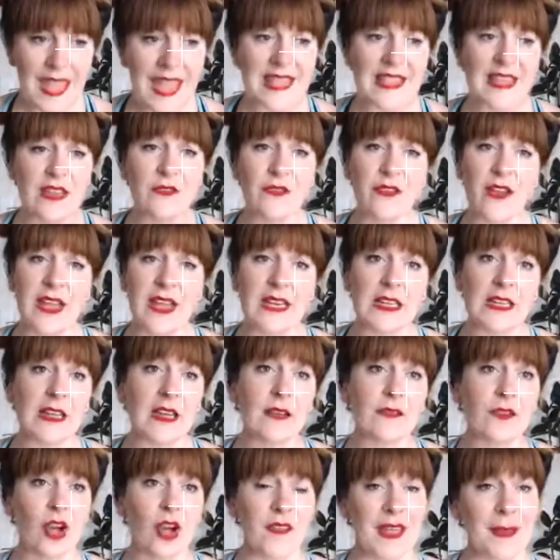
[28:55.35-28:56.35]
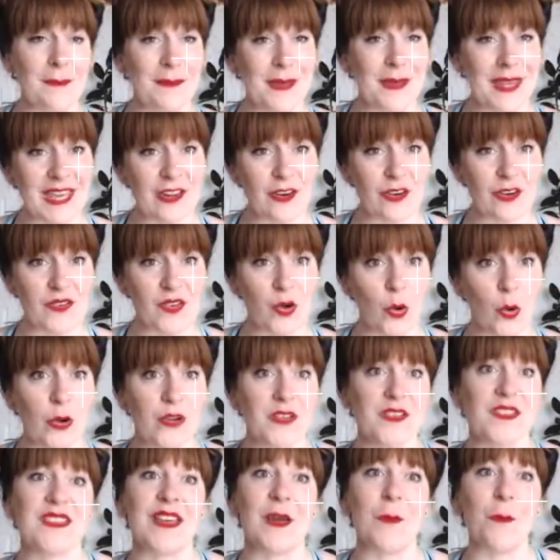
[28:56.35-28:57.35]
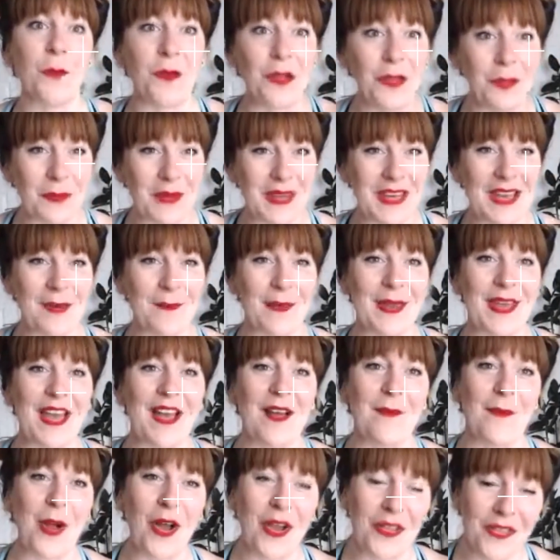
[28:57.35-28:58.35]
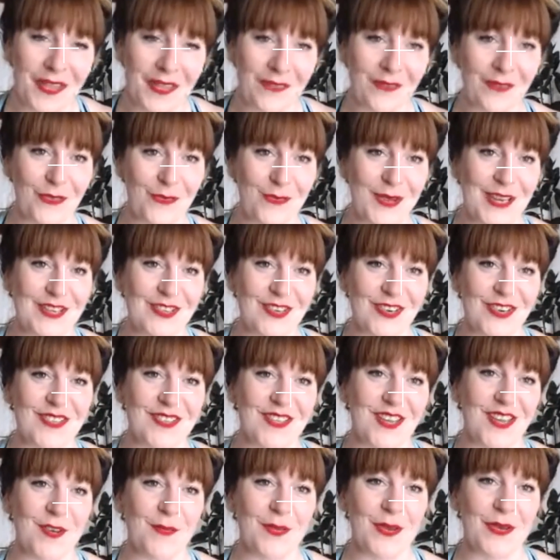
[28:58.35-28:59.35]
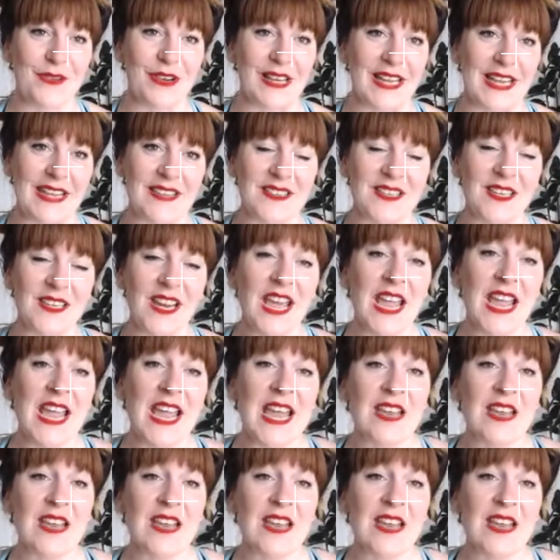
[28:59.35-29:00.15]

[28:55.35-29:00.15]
And then finally, I've got that beginner's course that will be coming up. All the information is going to be released.